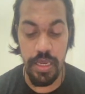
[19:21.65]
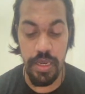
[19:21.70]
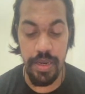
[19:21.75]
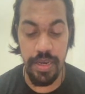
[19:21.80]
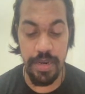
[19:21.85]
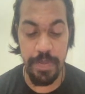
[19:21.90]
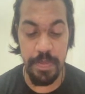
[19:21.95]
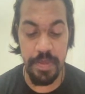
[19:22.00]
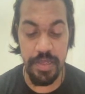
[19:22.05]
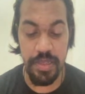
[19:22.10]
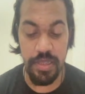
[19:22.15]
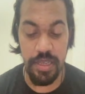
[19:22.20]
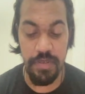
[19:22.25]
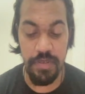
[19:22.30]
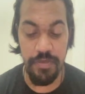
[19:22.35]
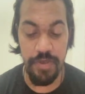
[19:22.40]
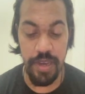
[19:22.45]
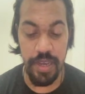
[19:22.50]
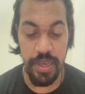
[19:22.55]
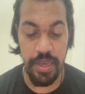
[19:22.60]
Let me see
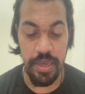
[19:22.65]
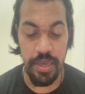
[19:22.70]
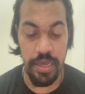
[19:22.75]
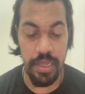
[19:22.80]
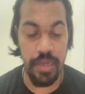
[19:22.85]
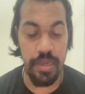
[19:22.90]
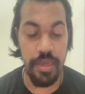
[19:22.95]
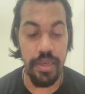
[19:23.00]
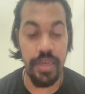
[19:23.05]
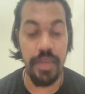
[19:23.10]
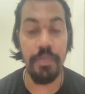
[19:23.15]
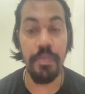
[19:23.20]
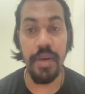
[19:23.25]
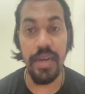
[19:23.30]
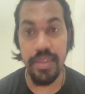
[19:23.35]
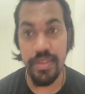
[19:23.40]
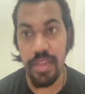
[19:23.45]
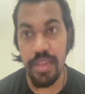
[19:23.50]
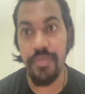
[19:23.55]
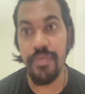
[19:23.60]
if I can hear
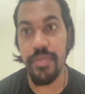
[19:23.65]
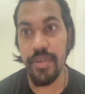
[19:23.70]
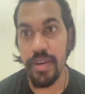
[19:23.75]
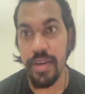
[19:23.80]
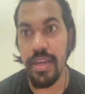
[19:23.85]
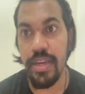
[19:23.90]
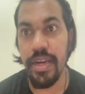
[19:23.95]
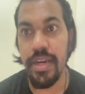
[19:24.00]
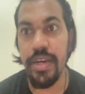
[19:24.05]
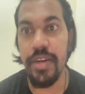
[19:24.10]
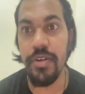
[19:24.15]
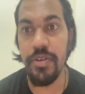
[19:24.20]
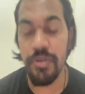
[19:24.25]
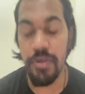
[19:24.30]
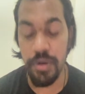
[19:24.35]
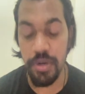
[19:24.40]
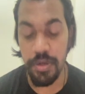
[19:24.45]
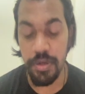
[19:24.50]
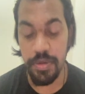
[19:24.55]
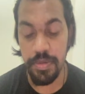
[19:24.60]
myself clearly or
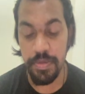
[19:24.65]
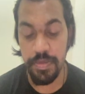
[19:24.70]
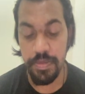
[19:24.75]
not.